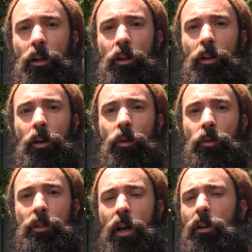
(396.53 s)
you know,
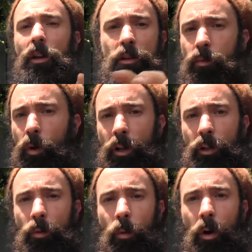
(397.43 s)
tell us what
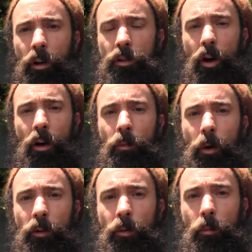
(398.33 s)
you want to talk
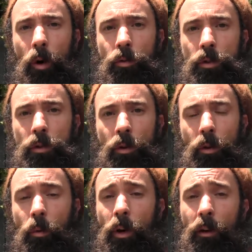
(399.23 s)
about the most.
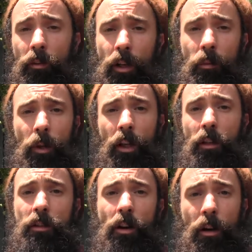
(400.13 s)
Whatever they
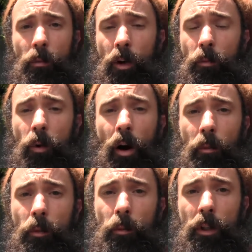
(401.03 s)
begin to talk about
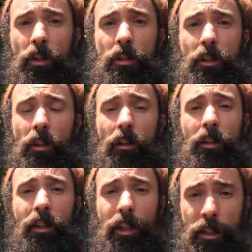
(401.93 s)
probably is the
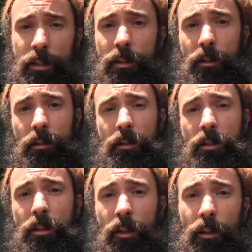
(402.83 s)
least
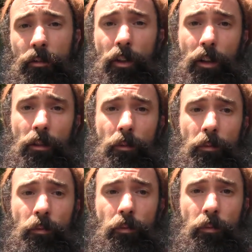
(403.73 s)
significant.
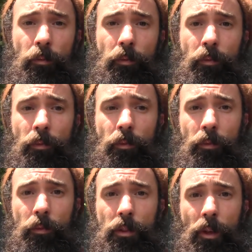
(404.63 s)

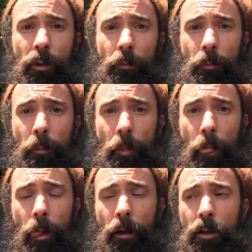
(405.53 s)
See?
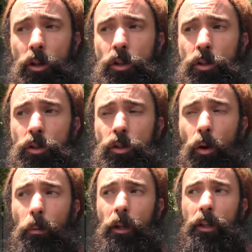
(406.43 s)

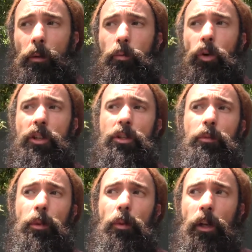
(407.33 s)
So, but the impression
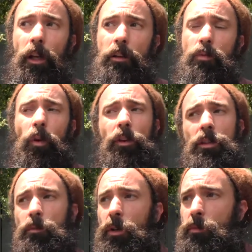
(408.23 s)
people get is, well,
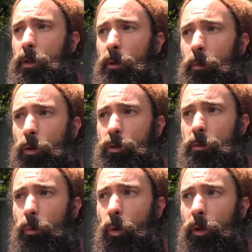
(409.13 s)
this must be the
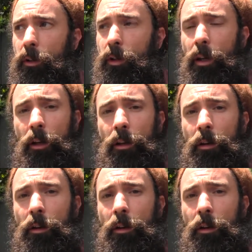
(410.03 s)
most important thing.